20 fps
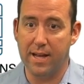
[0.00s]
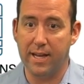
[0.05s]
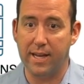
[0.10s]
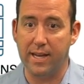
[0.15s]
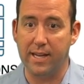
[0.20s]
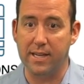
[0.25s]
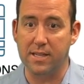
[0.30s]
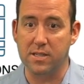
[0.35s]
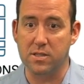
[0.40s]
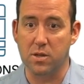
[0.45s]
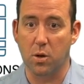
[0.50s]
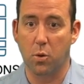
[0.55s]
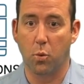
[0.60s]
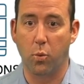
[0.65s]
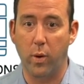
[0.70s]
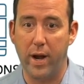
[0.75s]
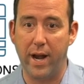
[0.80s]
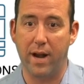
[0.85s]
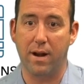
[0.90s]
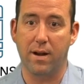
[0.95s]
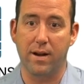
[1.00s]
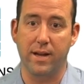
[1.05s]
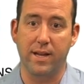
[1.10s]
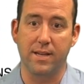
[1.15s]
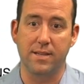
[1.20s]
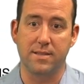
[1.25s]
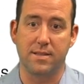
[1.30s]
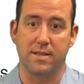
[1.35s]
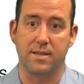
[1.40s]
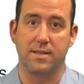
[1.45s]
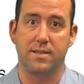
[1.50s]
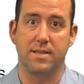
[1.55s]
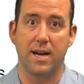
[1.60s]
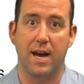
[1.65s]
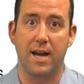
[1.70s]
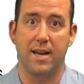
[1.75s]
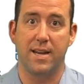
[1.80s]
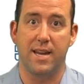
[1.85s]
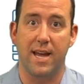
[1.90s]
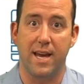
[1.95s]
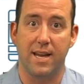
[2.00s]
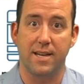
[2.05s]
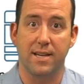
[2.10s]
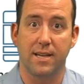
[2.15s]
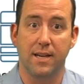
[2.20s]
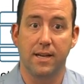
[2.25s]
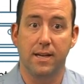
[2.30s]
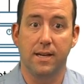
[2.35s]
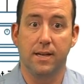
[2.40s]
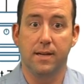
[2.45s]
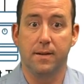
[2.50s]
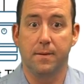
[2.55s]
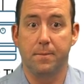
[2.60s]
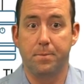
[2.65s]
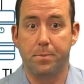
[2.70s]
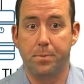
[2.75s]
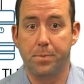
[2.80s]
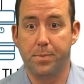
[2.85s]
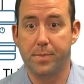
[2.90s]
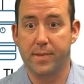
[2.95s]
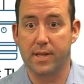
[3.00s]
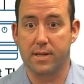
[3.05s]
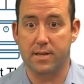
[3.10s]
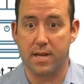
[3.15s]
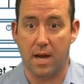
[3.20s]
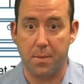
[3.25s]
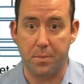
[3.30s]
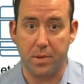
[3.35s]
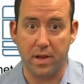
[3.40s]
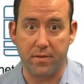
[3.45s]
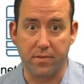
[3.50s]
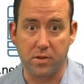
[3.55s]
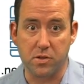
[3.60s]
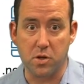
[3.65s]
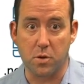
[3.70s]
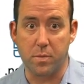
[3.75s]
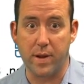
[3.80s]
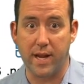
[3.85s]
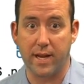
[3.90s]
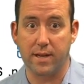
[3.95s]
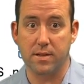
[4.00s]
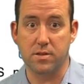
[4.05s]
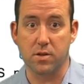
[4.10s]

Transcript: is, where is the .NET top-level domain.